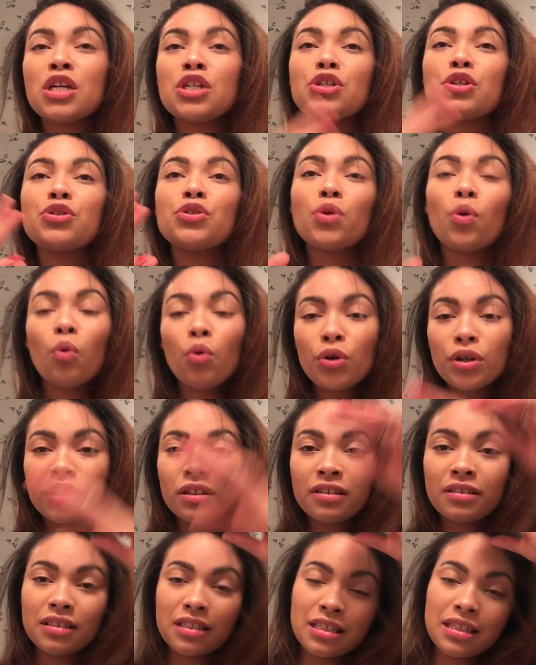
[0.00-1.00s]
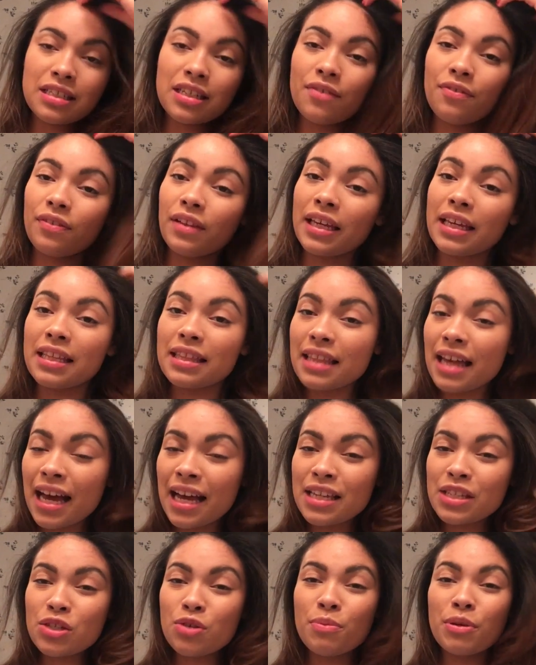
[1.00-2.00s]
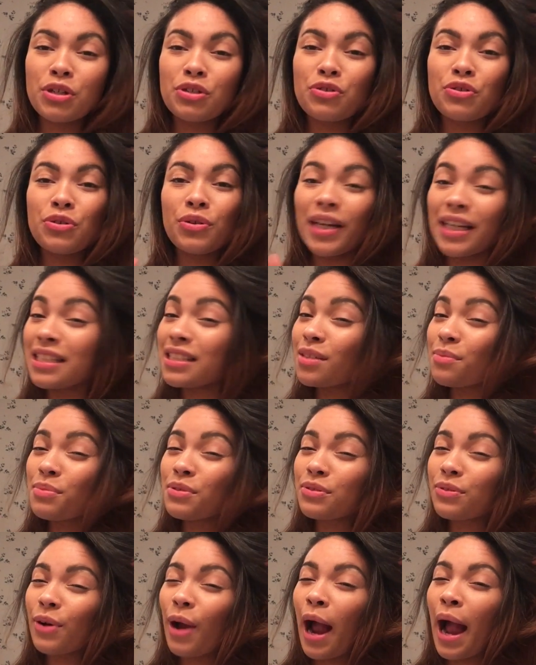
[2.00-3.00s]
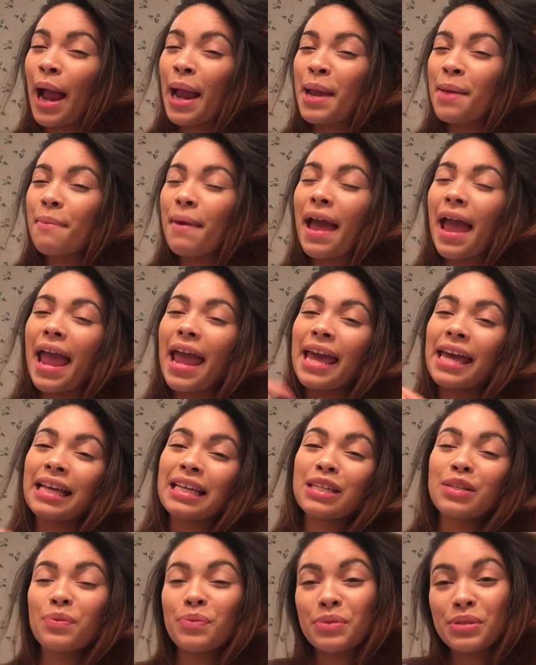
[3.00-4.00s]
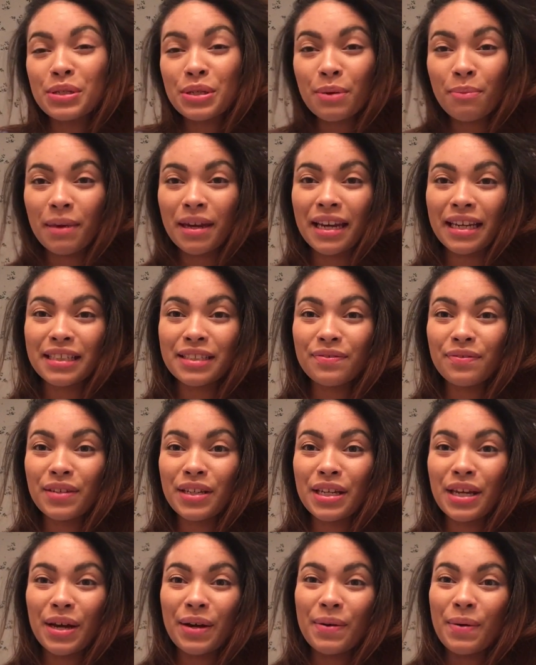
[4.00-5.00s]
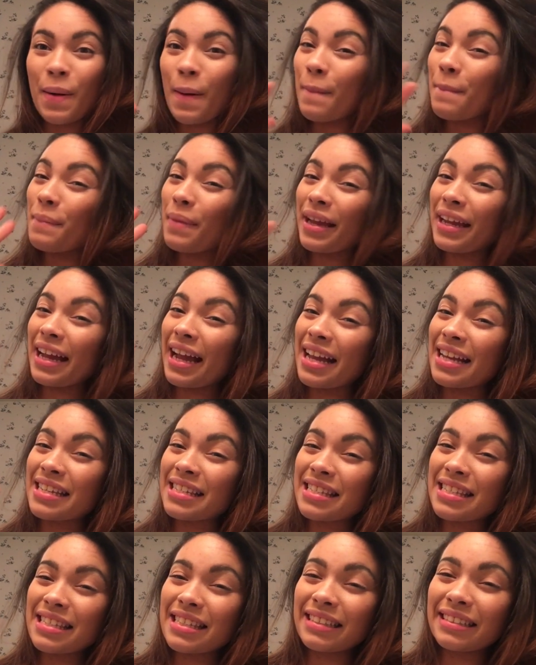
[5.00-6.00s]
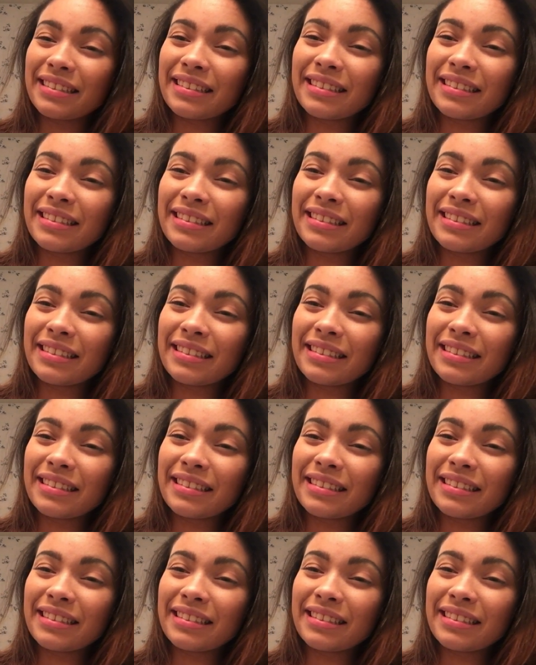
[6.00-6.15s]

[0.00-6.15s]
tutorials and stuff like that, so make sure you guys subscribe, and we'll see you in my next video. Bye, guys.